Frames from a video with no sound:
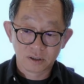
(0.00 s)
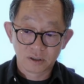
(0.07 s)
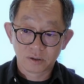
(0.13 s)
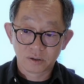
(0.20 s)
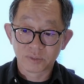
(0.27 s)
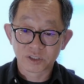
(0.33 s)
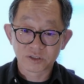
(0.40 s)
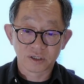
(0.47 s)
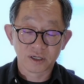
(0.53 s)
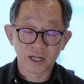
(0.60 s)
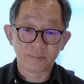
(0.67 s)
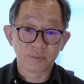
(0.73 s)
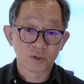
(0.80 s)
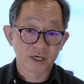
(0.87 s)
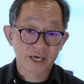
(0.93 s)
Mysten
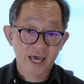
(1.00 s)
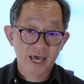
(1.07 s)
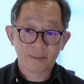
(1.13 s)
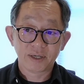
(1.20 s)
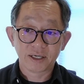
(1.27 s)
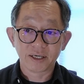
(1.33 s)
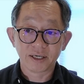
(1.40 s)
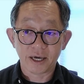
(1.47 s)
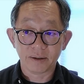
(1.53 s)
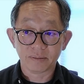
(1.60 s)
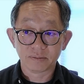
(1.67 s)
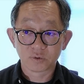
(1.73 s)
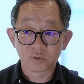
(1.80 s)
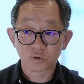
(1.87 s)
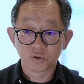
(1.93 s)
Labs built a Cappy
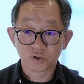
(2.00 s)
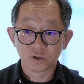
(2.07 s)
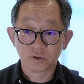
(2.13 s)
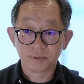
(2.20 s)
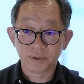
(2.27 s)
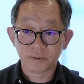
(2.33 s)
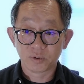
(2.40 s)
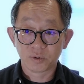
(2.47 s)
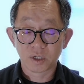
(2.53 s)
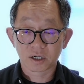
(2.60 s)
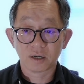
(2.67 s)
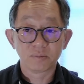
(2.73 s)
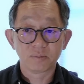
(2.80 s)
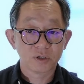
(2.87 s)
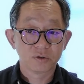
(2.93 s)
game to show people what
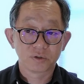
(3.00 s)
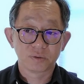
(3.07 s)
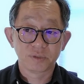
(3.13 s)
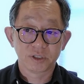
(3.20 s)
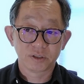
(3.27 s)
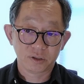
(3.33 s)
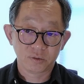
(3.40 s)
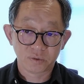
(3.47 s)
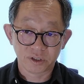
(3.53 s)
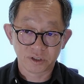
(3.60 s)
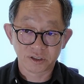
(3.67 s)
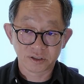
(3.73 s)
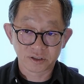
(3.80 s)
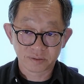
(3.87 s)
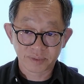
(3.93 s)
composability really
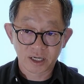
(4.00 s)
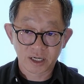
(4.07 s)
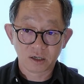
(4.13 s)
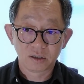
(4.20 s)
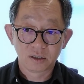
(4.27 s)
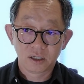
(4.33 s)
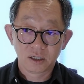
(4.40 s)
is about.